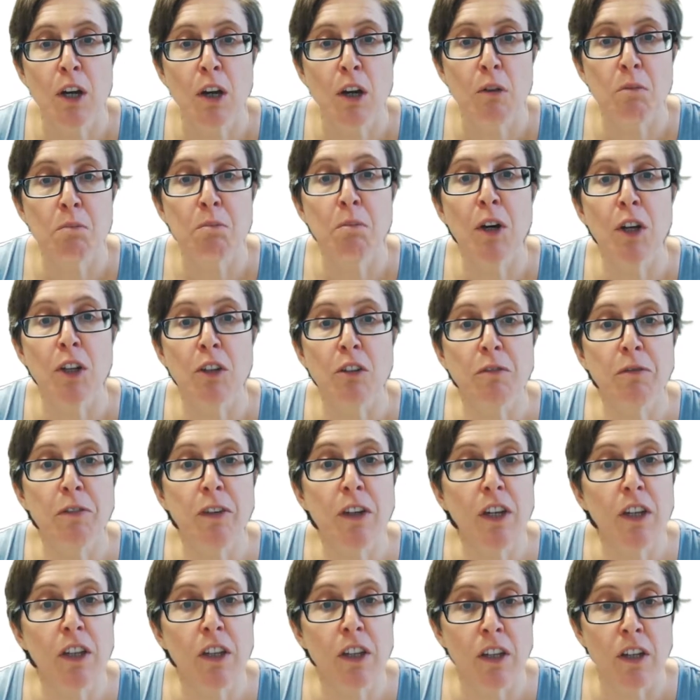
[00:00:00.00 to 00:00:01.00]
much
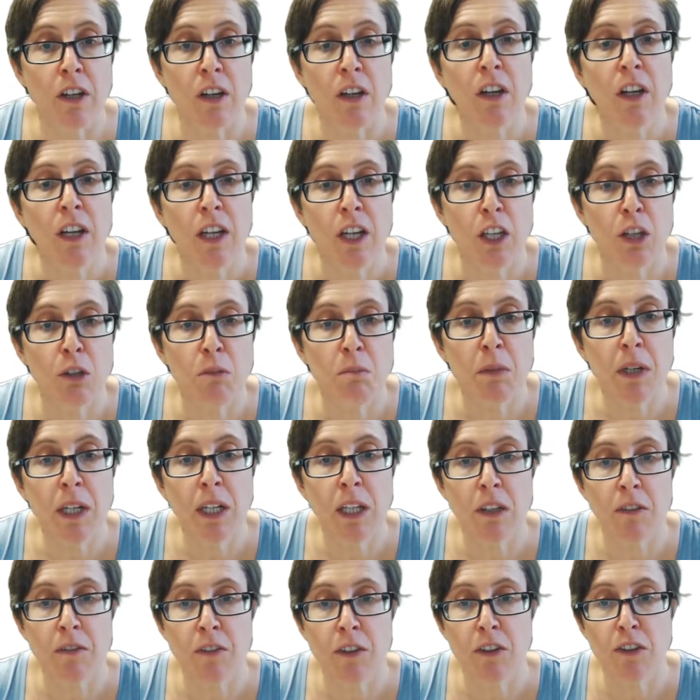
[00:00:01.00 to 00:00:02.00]
further in the
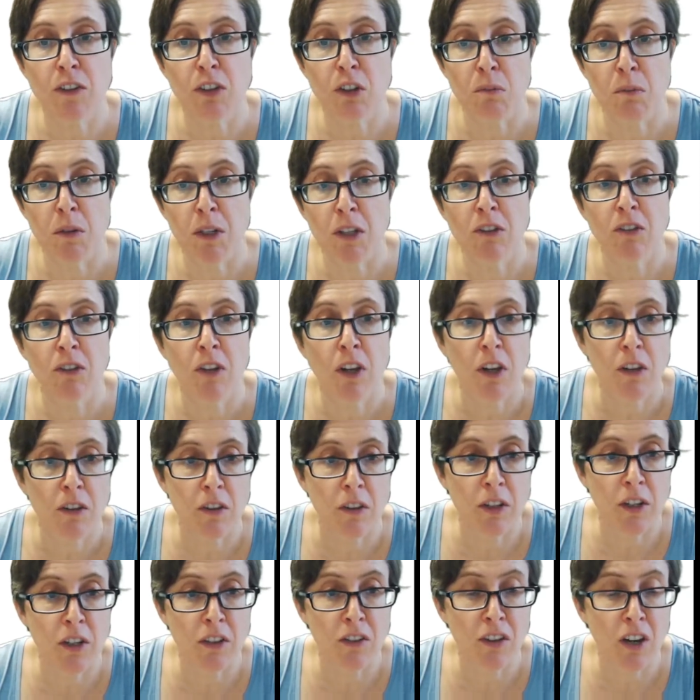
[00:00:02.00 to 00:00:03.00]
middle of this image
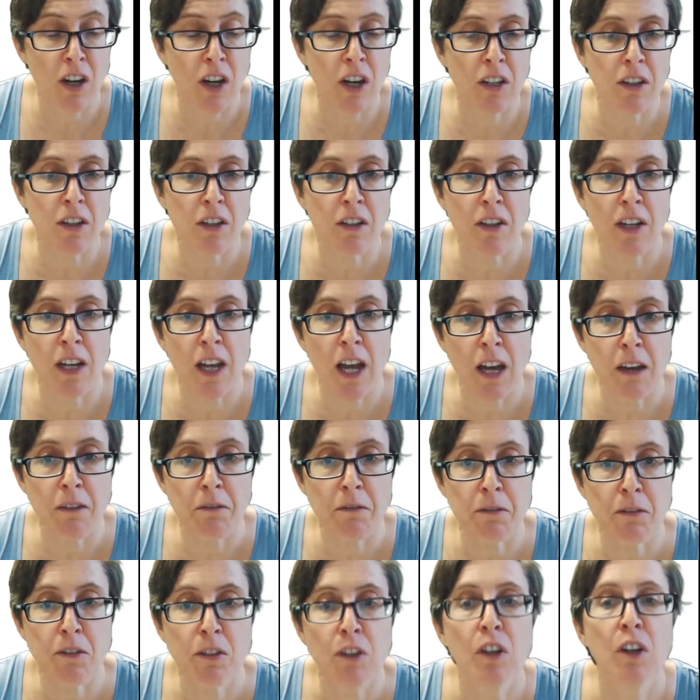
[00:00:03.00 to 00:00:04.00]
than at either the
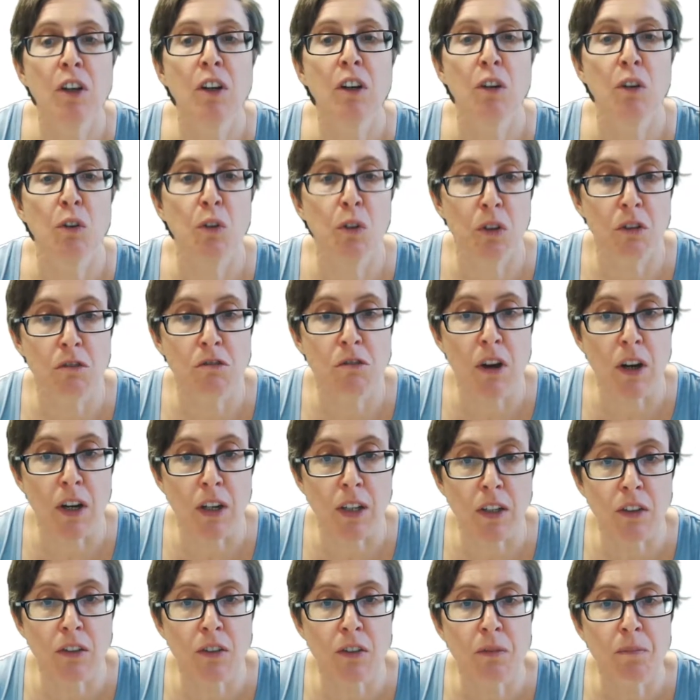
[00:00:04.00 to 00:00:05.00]
left or the
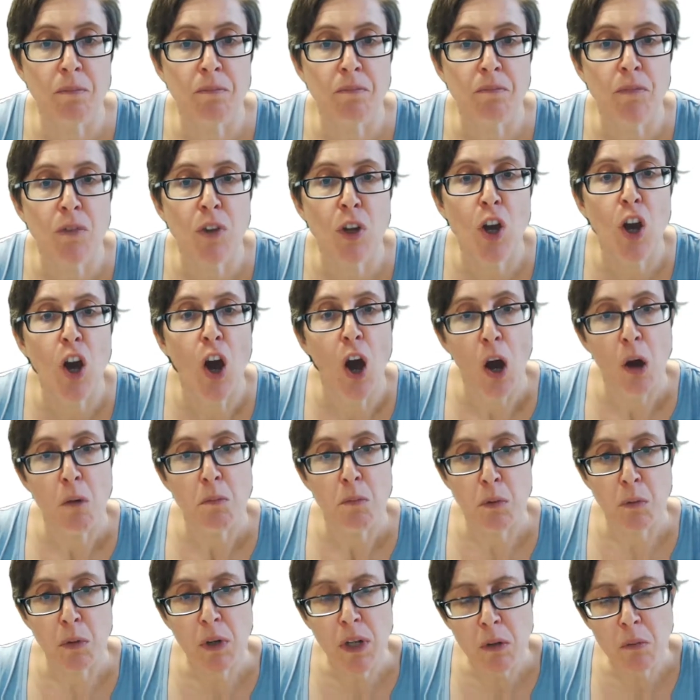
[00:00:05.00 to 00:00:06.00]
right.
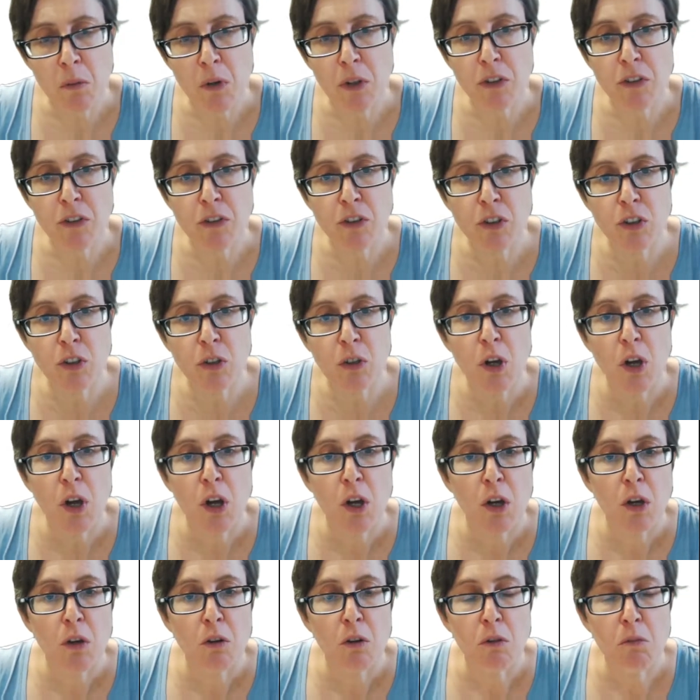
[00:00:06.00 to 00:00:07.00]
But what I want to
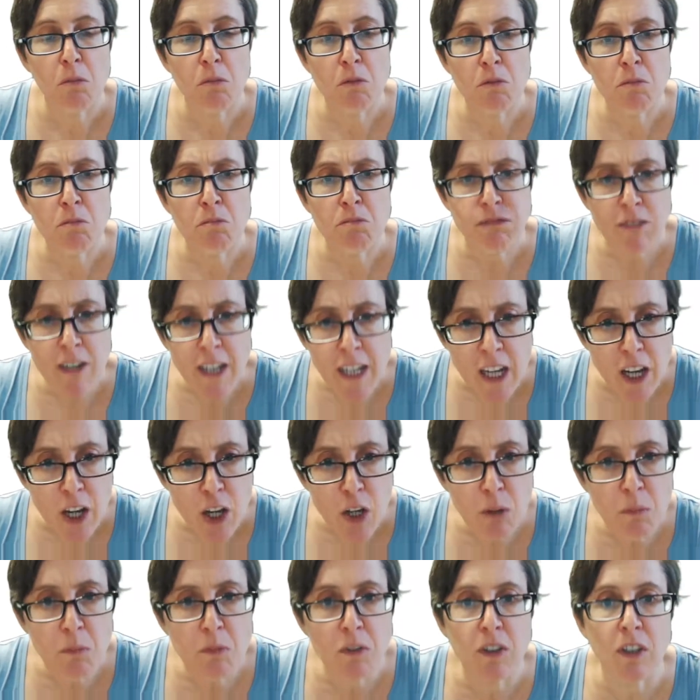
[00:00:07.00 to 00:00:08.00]
bring
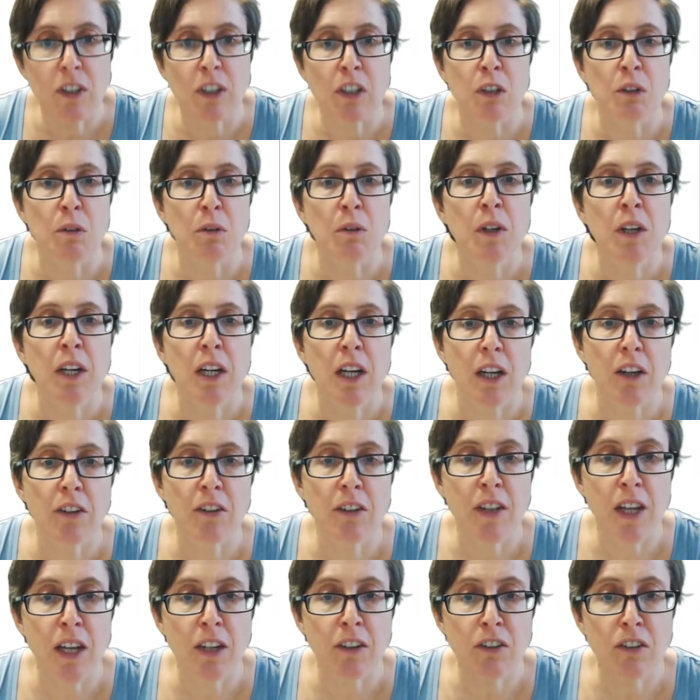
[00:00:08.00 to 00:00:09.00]
home to you is
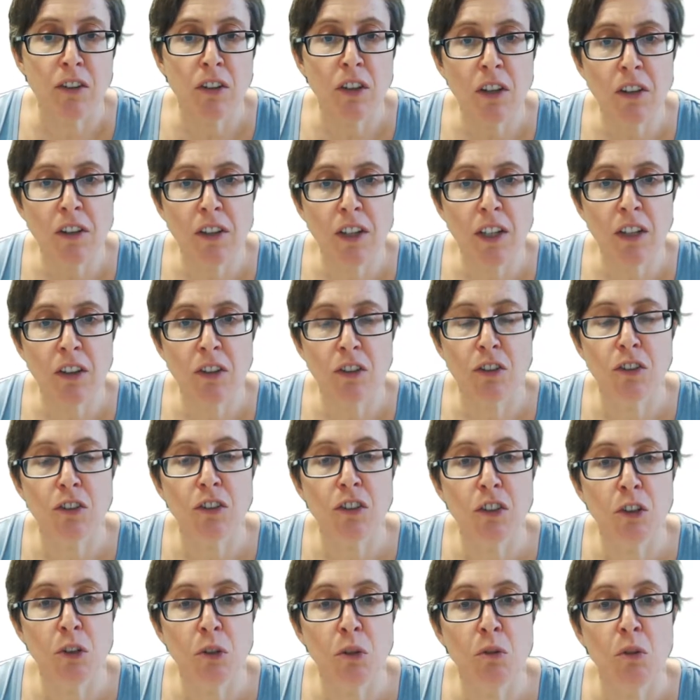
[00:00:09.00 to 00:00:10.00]
that that's nothing to
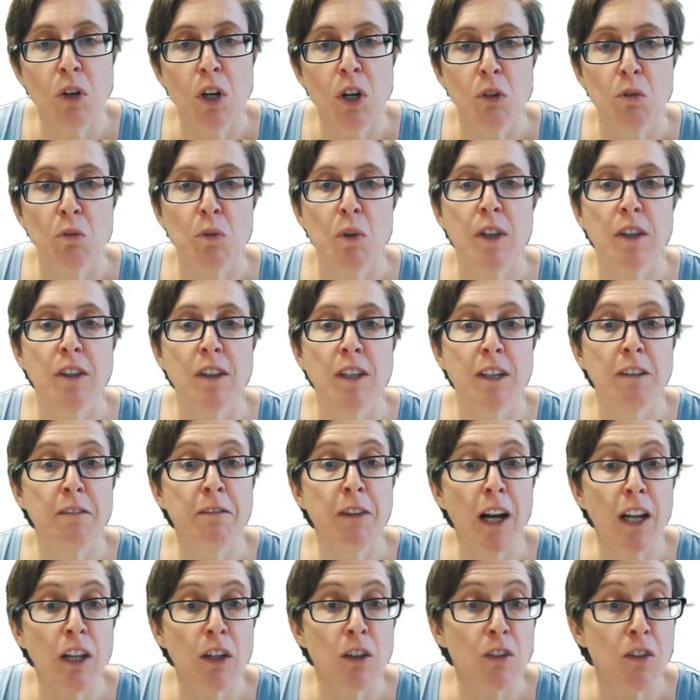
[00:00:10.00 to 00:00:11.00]
do with the
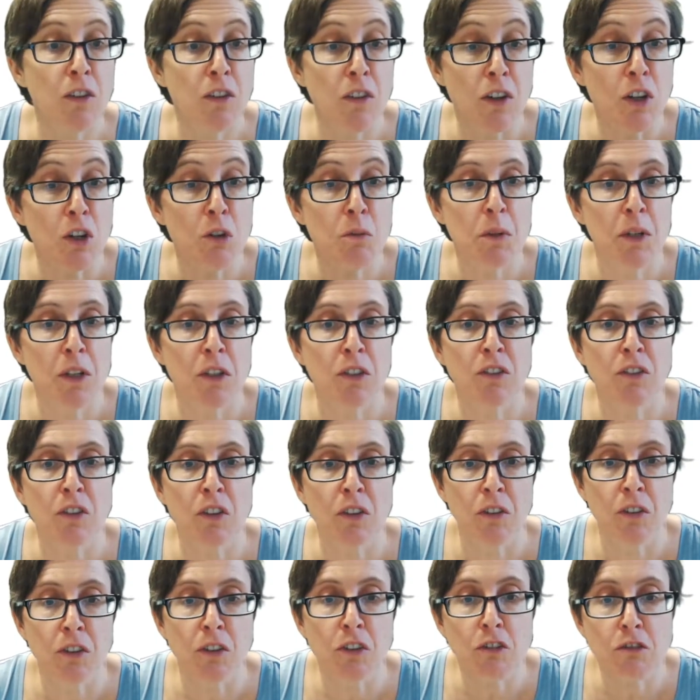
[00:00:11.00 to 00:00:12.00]
values of the luminance
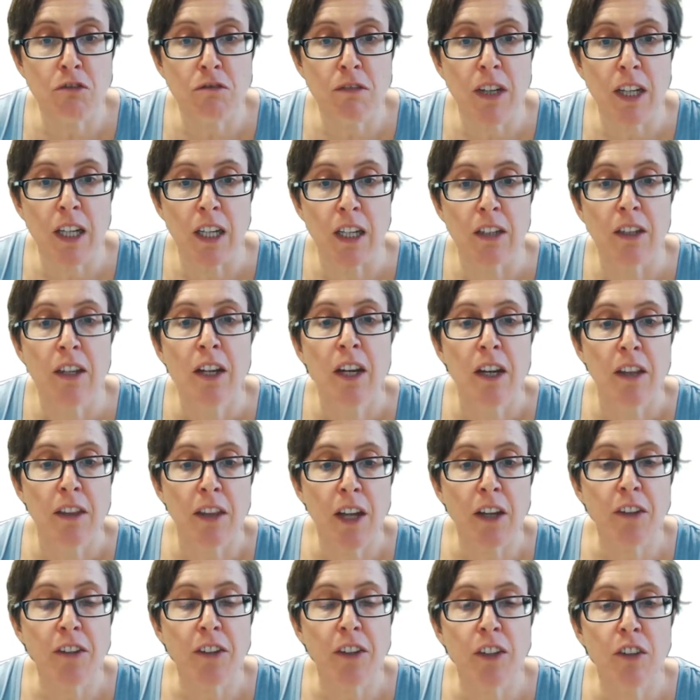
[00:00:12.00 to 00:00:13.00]
on the screen.
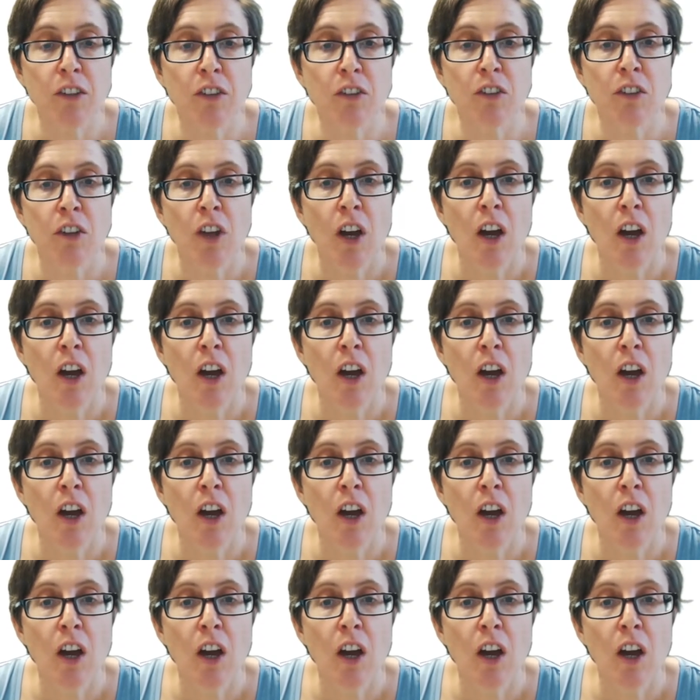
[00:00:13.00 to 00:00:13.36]
That is,